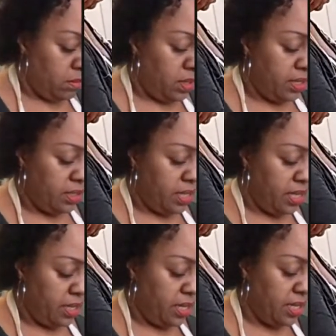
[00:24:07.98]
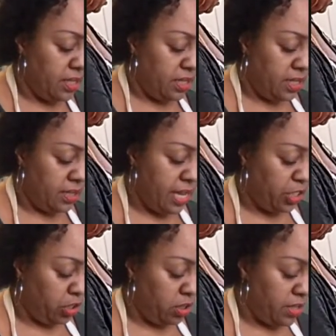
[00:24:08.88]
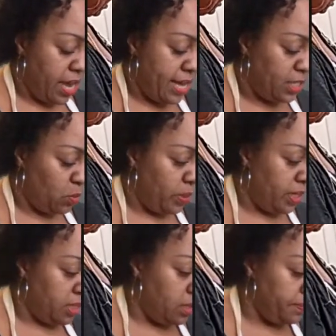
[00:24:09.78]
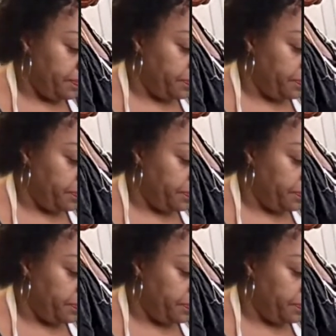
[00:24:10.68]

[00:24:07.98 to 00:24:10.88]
it's not as sweet.